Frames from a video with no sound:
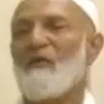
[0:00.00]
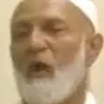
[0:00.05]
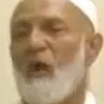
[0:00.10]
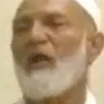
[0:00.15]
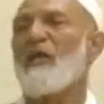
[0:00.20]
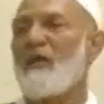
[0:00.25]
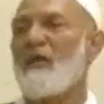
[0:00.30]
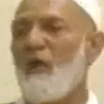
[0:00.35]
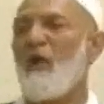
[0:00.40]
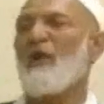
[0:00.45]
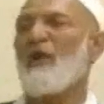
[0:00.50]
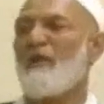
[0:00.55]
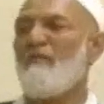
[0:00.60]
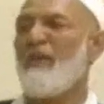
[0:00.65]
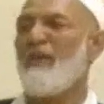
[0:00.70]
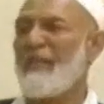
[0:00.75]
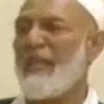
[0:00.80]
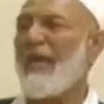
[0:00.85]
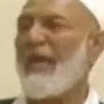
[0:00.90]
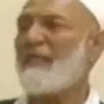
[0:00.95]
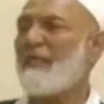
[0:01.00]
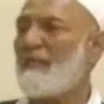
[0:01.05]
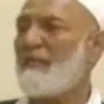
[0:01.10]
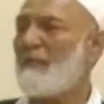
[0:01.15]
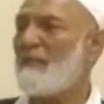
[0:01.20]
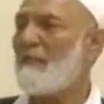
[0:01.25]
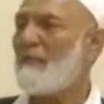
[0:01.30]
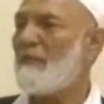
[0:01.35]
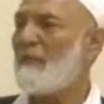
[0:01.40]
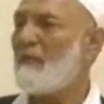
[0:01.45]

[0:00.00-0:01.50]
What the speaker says: God revealed that.